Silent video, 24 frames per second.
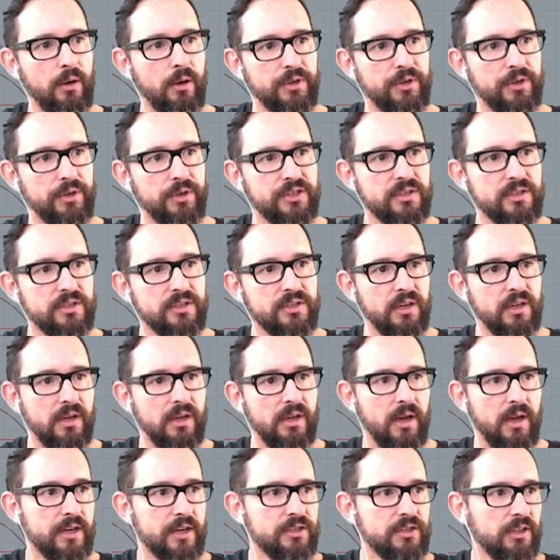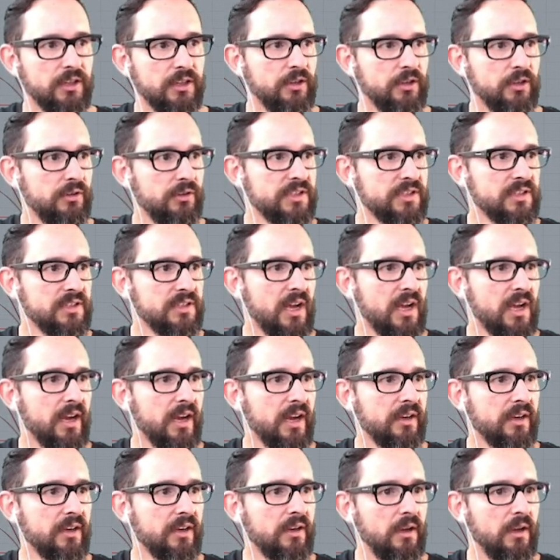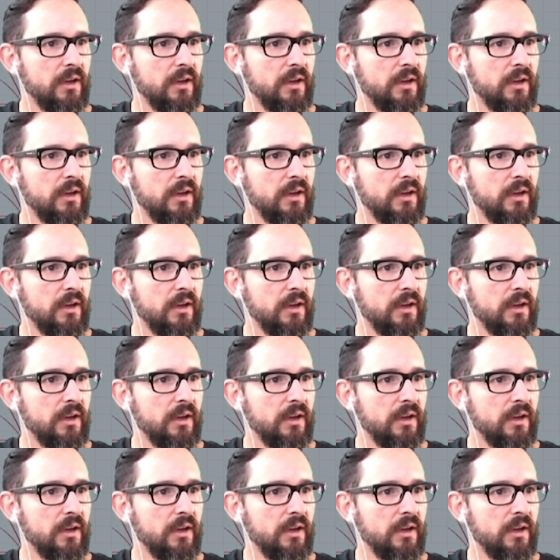which actually you design